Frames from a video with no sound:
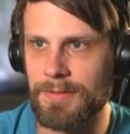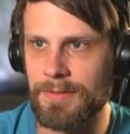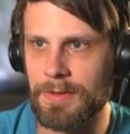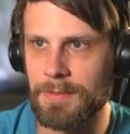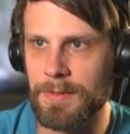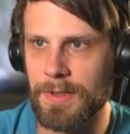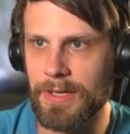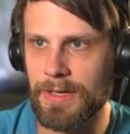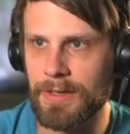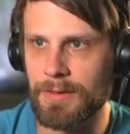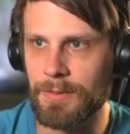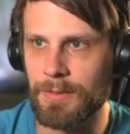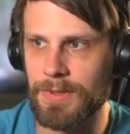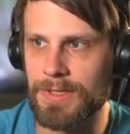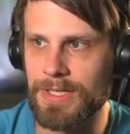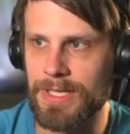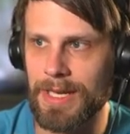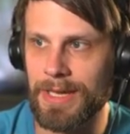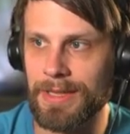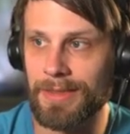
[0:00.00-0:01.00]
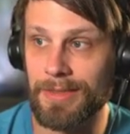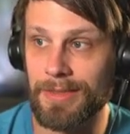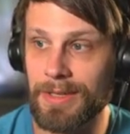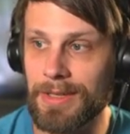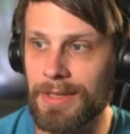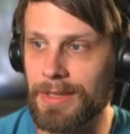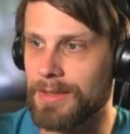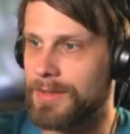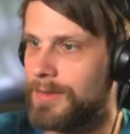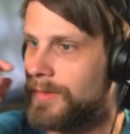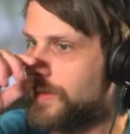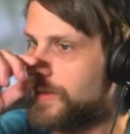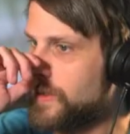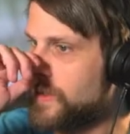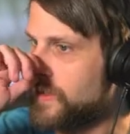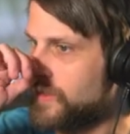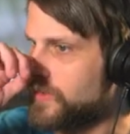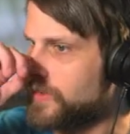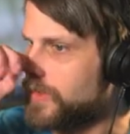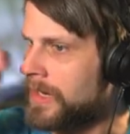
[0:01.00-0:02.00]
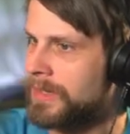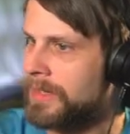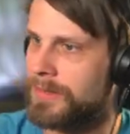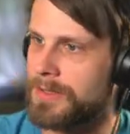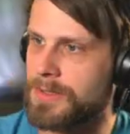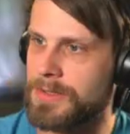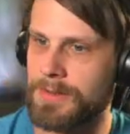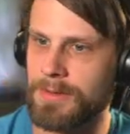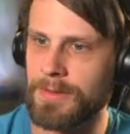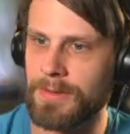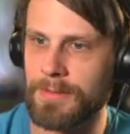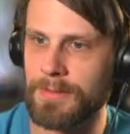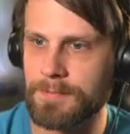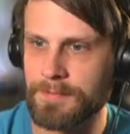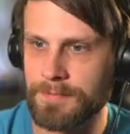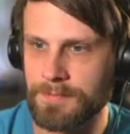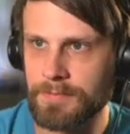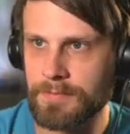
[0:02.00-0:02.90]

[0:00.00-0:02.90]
play, which I think is the extract the truth.